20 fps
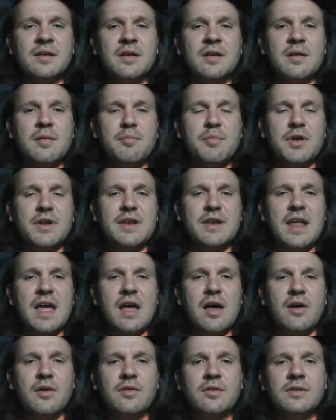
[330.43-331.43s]
But
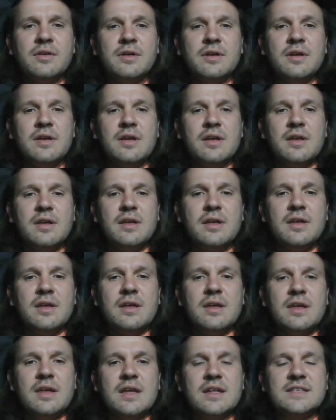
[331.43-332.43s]
now,
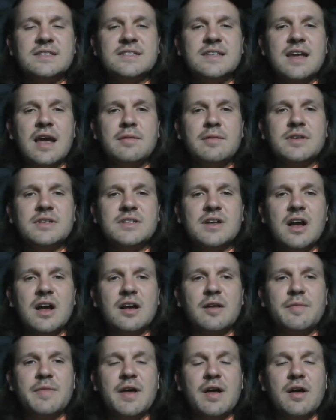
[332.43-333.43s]
it's time to talk
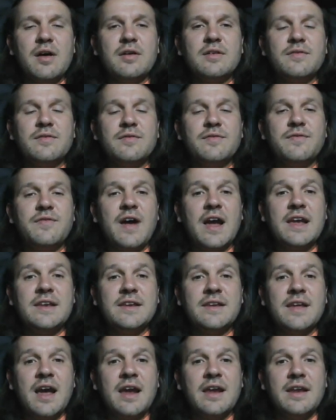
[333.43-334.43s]
about fine
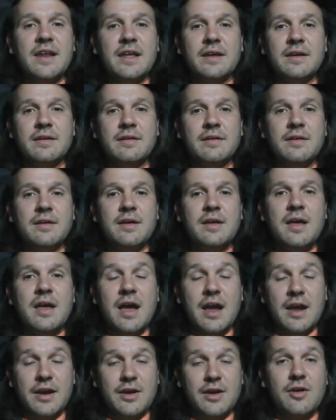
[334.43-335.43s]
dining.
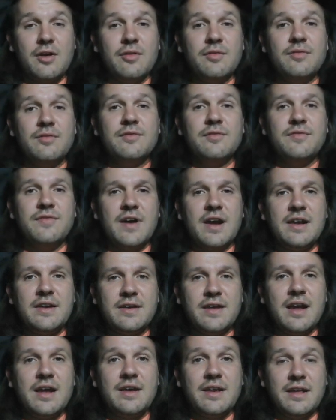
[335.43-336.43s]
I know, fine
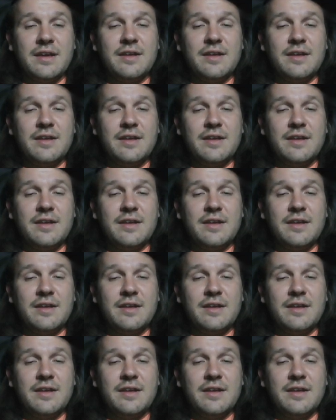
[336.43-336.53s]
dining.